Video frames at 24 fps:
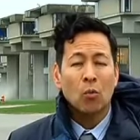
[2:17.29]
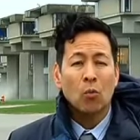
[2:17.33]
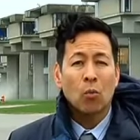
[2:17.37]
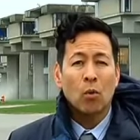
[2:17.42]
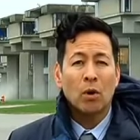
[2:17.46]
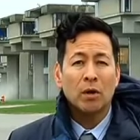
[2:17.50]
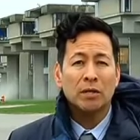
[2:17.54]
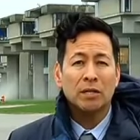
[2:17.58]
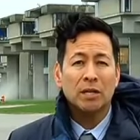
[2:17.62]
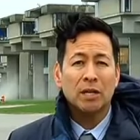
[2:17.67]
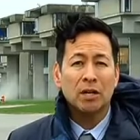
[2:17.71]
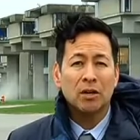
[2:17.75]

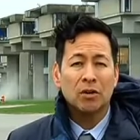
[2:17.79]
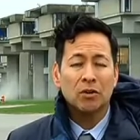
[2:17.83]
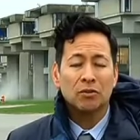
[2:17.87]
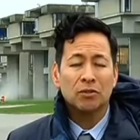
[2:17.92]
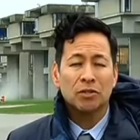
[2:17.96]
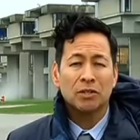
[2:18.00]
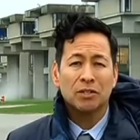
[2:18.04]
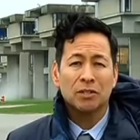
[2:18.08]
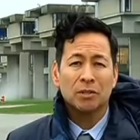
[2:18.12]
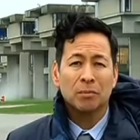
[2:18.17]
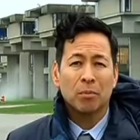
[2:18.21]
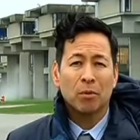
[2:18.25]
one year
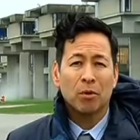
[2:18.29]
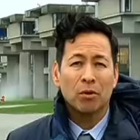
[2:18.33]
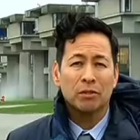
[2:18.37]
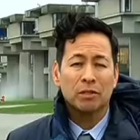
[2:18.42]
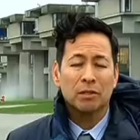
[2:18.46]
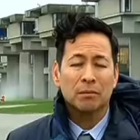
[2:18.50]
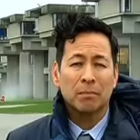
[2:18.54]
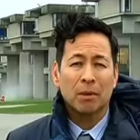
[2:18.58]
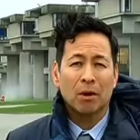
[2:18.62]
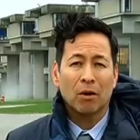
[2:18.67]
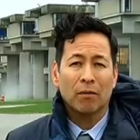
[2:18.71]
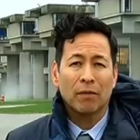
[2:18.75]
since the
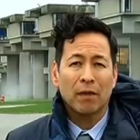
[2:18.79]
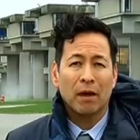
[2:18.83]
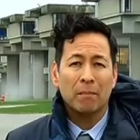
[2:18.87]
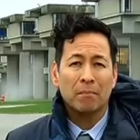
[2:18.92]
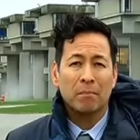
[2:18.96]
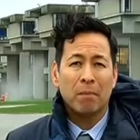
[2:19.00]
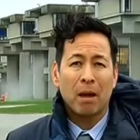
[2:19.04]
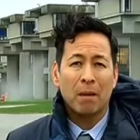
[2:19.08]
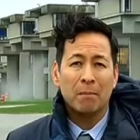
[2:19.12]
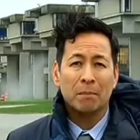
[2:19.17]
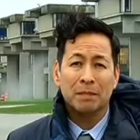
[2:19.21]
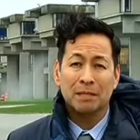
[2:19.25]
Boston
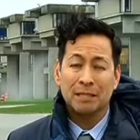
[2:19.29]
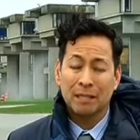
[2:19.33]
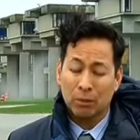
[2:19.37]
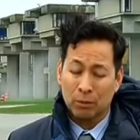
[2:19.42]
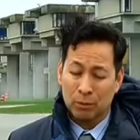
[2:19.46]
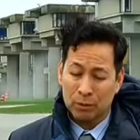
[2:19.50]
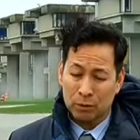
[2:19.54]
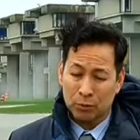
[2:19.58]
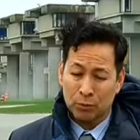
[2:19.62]
Marathon bombings that